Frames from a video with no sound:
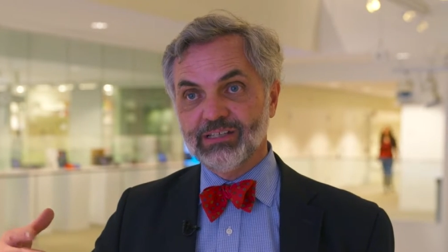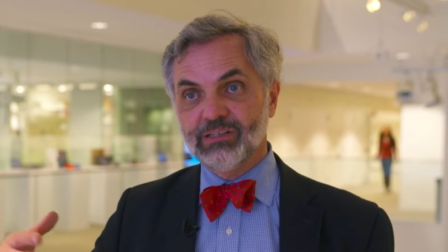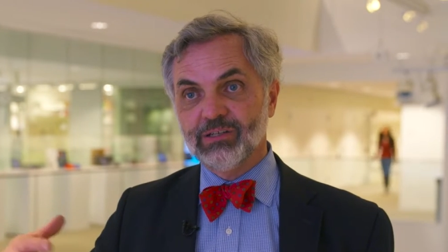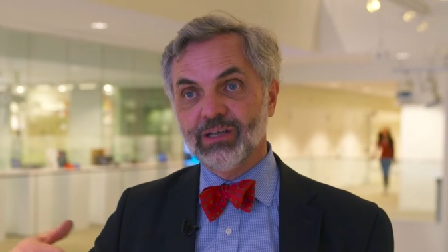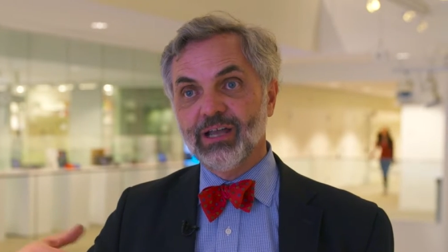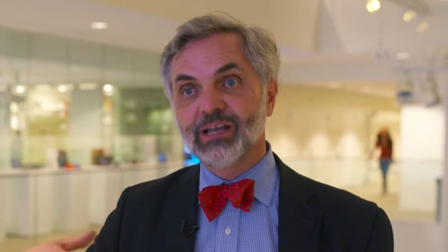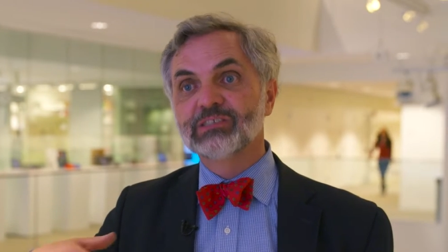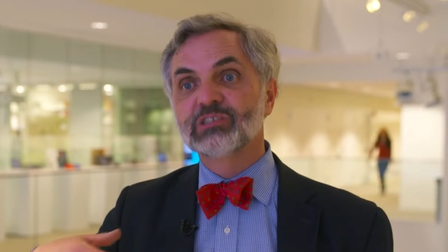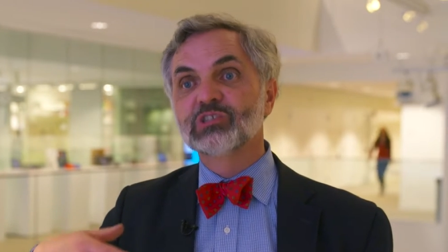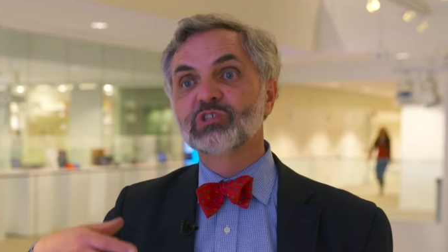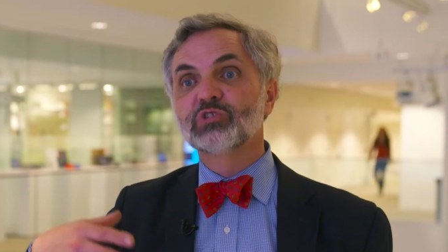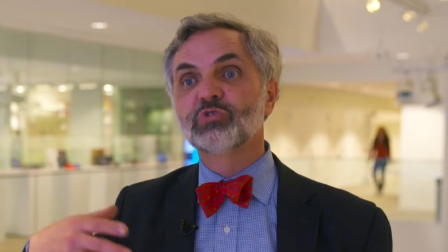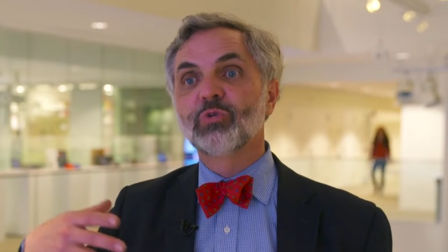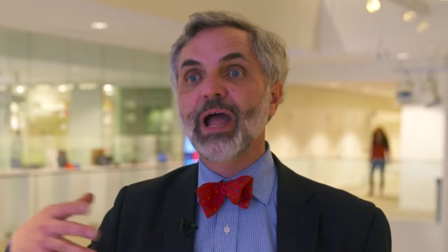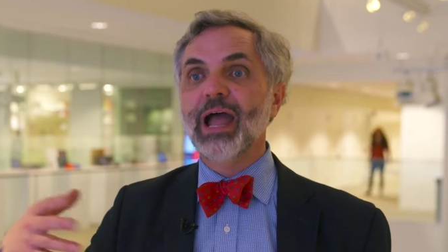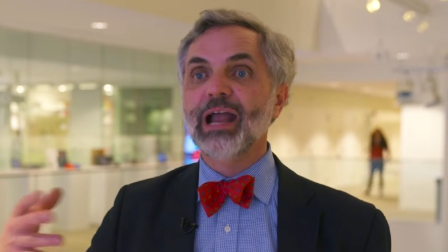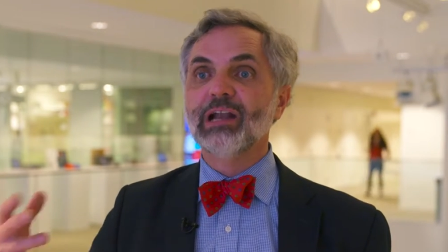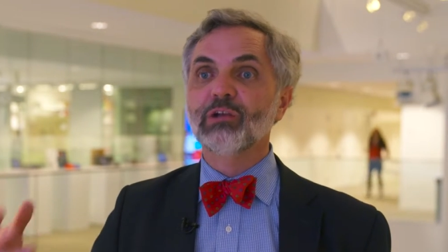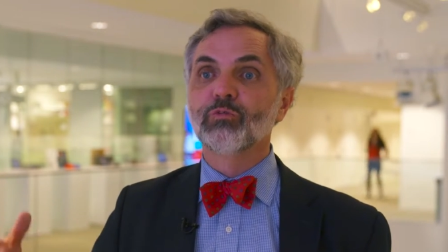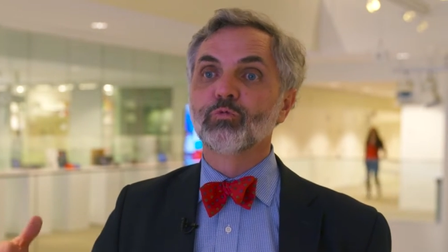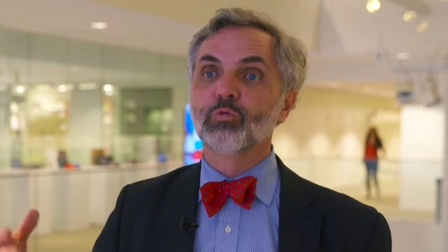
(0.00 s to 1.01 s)
to
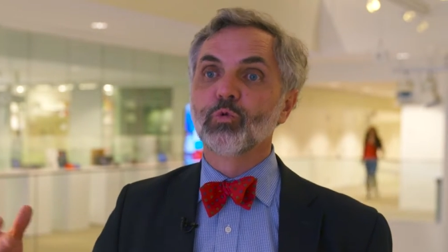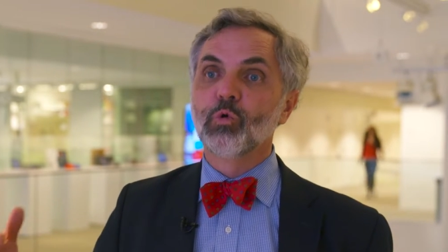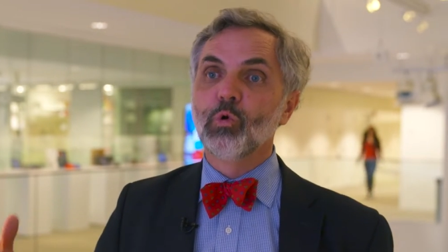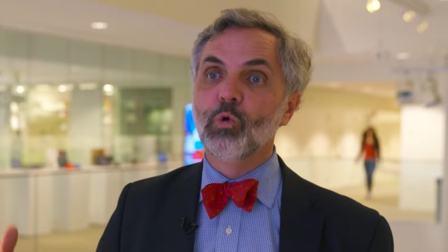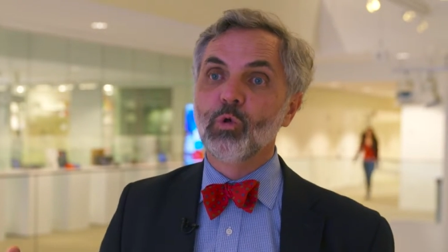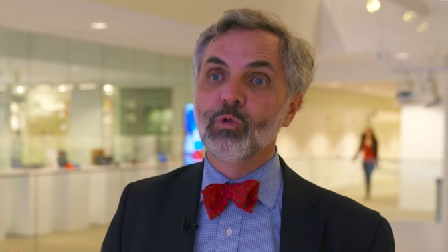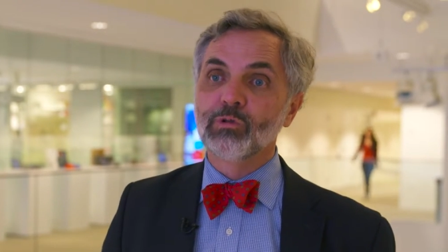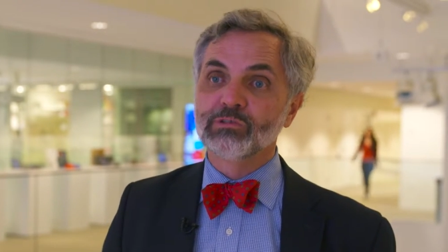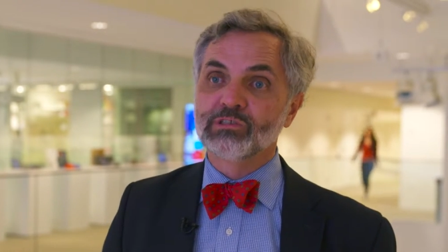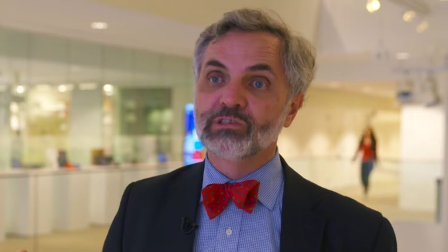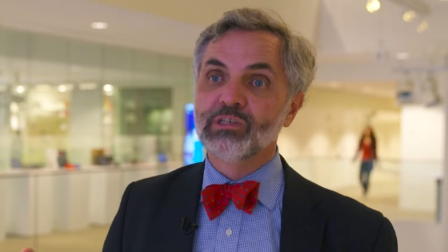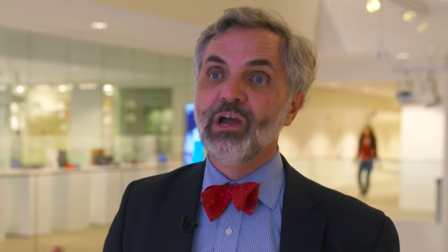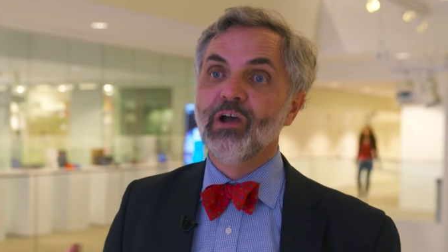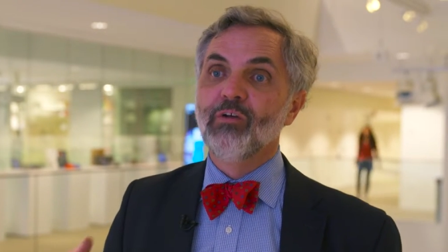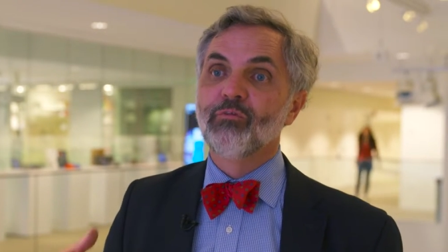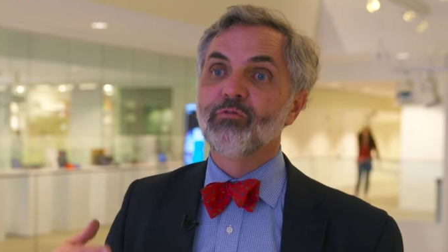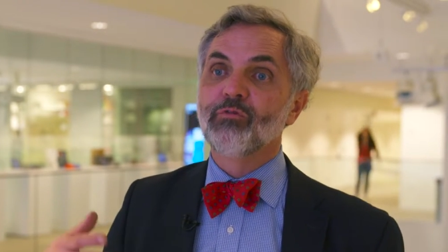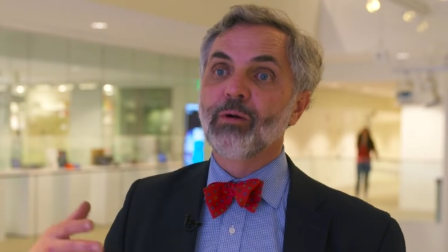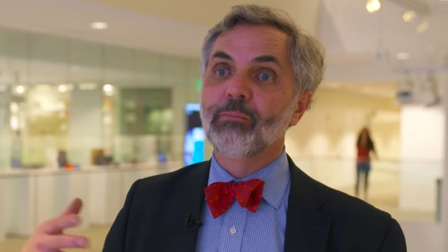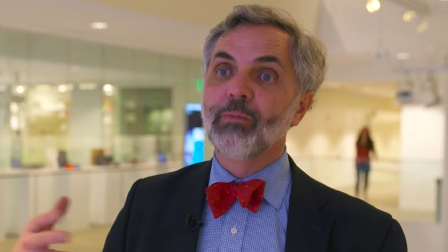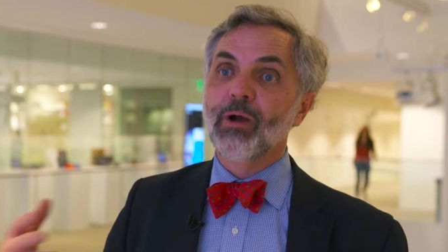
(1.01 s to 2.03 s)
extract rules
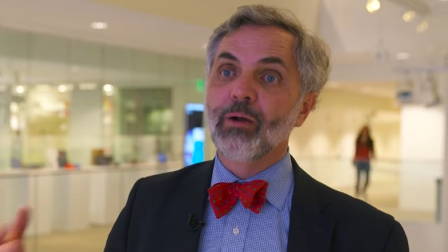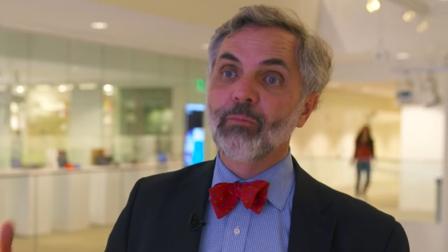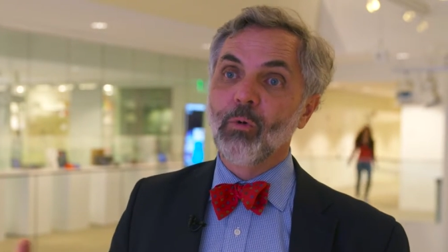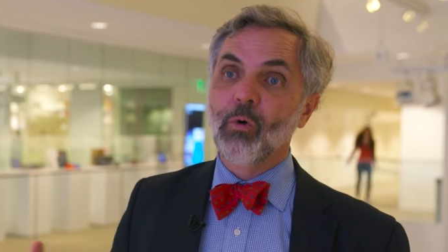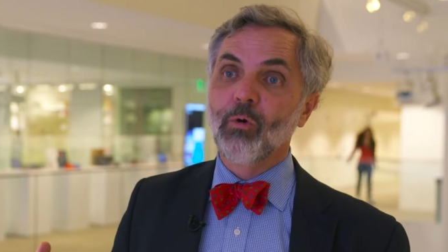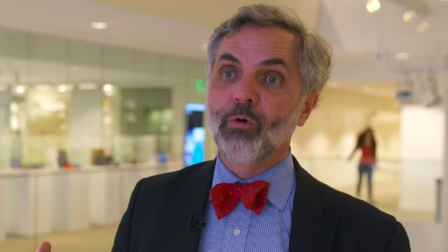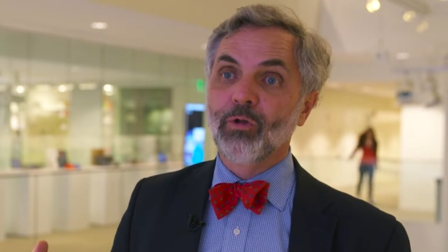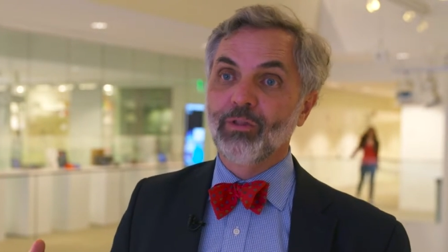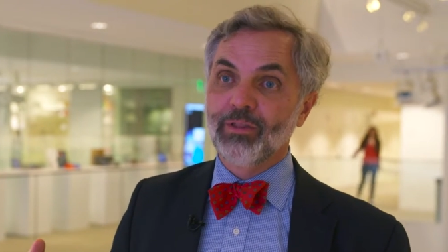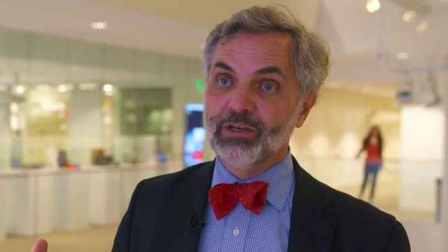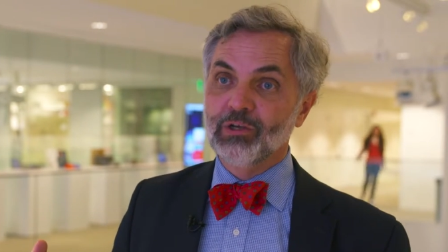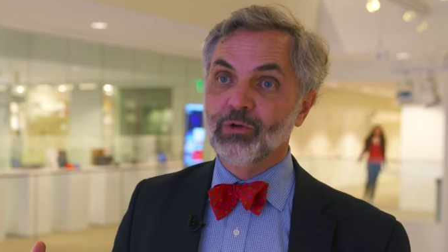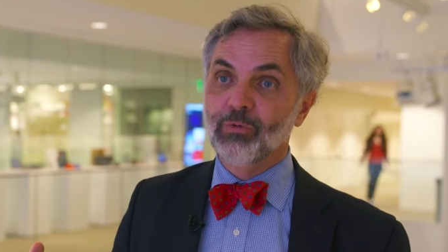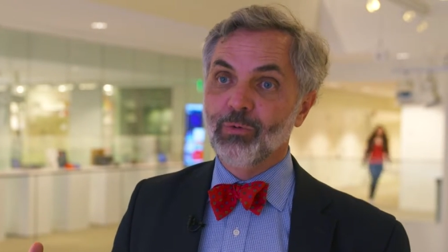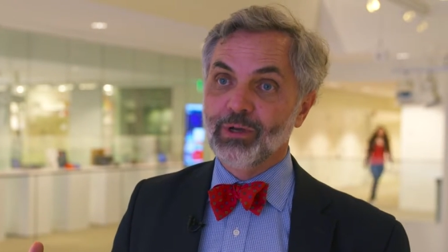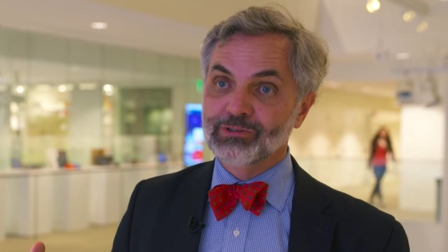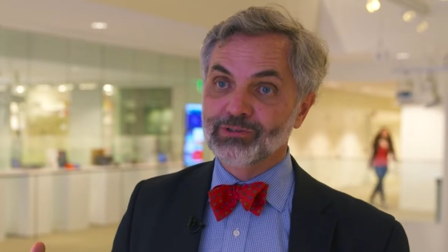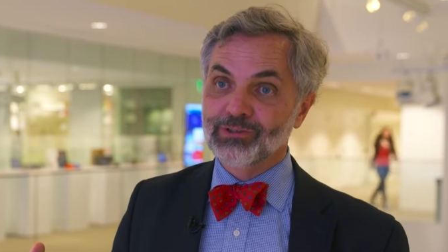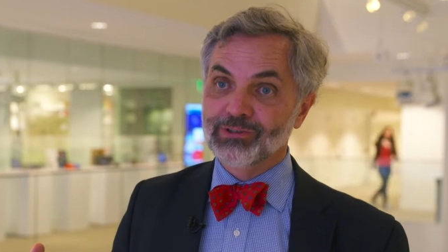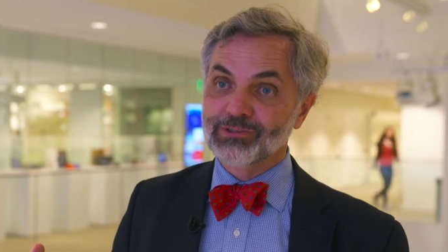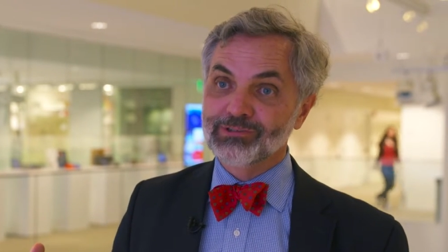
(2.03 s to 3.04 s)
from our moral
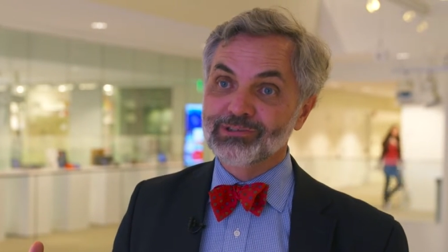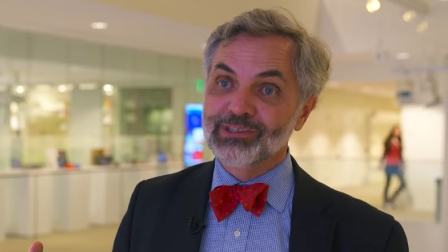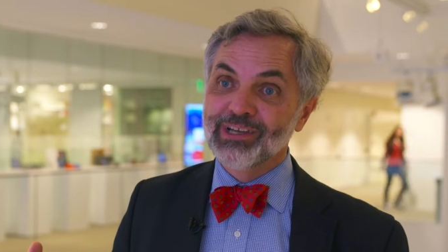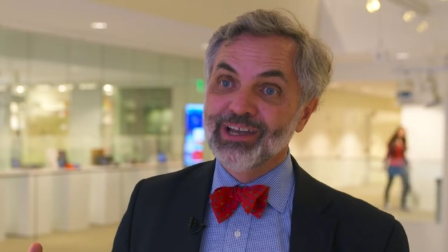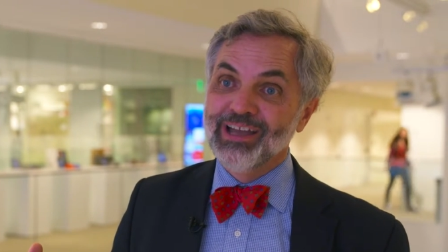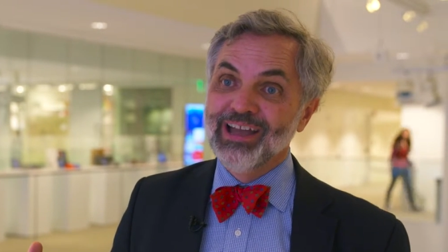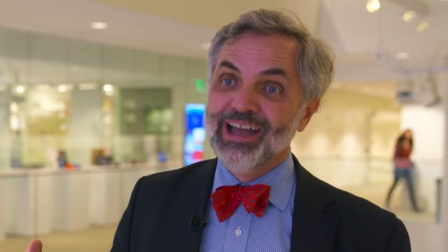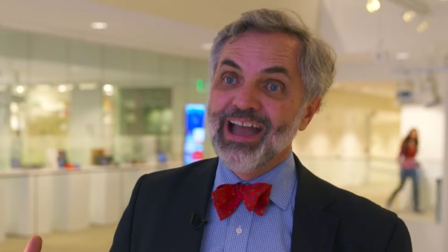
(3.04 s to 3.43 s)
intuitions.